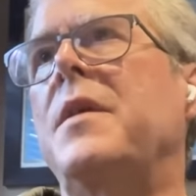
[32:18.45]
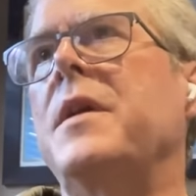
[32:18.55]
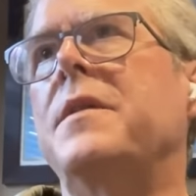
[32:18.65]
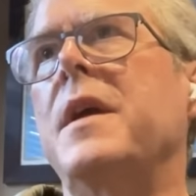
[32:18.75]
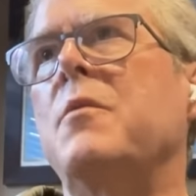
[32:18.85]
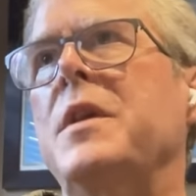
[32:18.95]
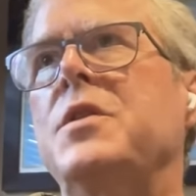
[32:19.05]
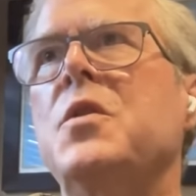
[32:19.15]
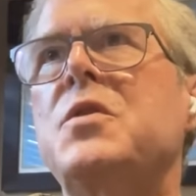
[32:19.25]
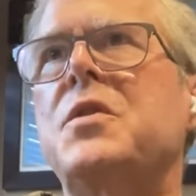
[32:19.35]
I think they
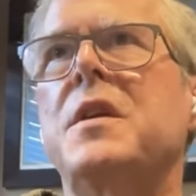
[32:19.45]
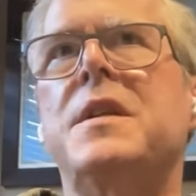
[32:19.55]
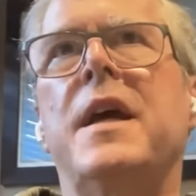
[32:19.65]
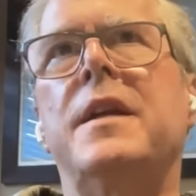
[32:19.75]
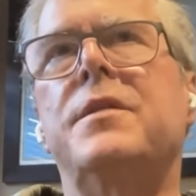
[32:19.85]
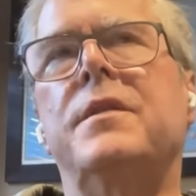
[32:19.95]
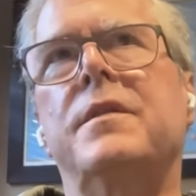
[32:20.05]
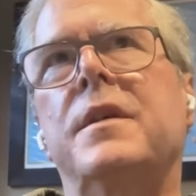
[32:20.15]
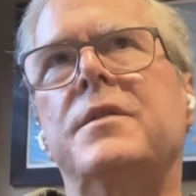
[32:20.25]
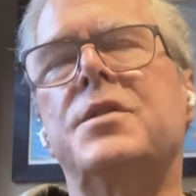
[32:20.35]
reduced the debt,
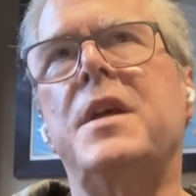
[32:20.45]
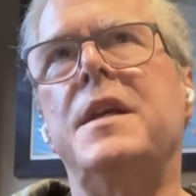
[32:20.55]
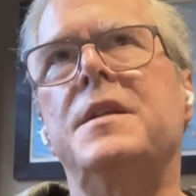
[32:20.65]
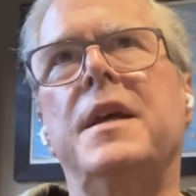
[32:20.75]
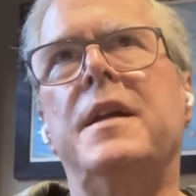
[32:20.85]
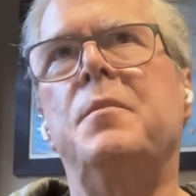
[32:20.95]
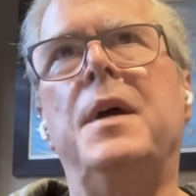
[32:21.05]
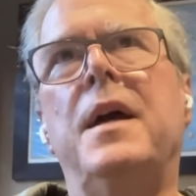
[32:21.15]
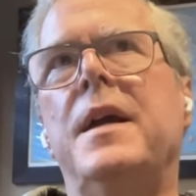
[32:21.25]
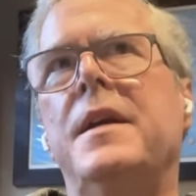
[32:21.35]
the state debt,
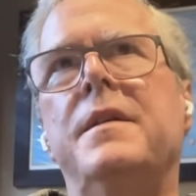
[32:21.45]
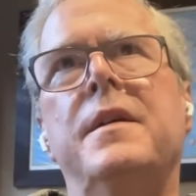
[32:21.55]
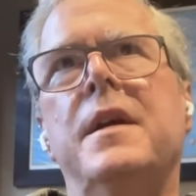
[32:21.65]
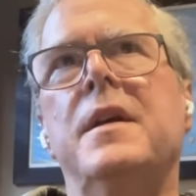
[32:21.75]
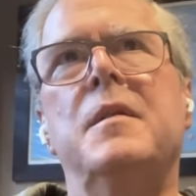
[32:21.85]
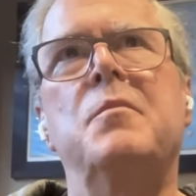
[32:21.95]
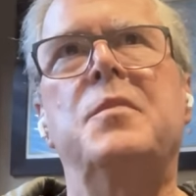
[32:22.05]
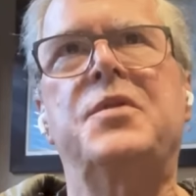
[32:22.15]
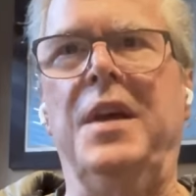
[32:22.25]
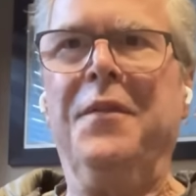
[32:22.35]
by
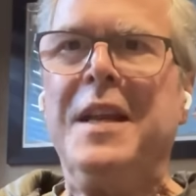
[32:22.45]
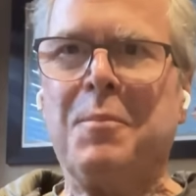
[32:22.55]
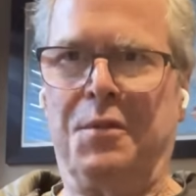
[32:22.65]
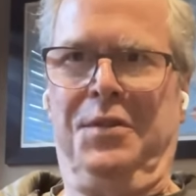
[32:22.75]
70%.